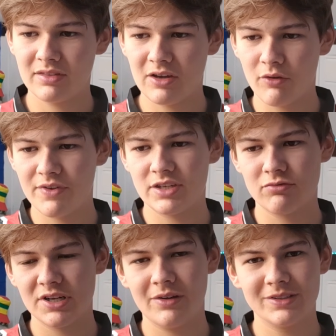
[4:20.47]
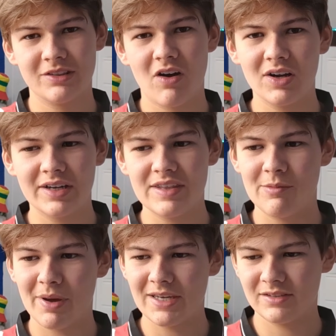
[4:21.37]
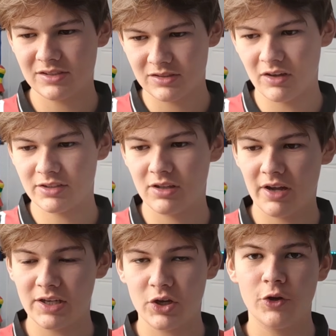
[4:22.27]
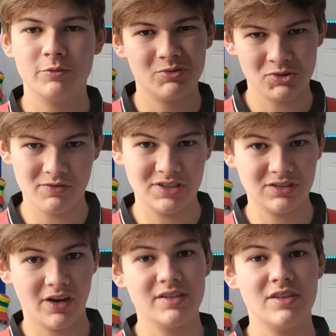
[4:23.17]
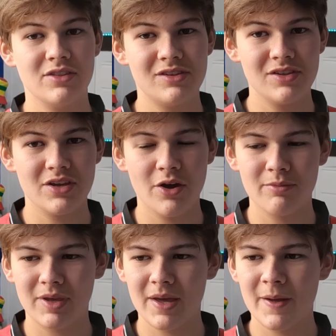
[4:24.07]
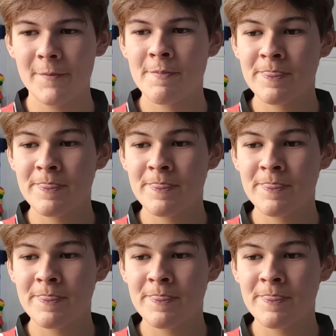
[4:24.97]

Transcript: They've gone for this really nice lilac in the base, this nice lilac hoops, which obviously ties into the home kit.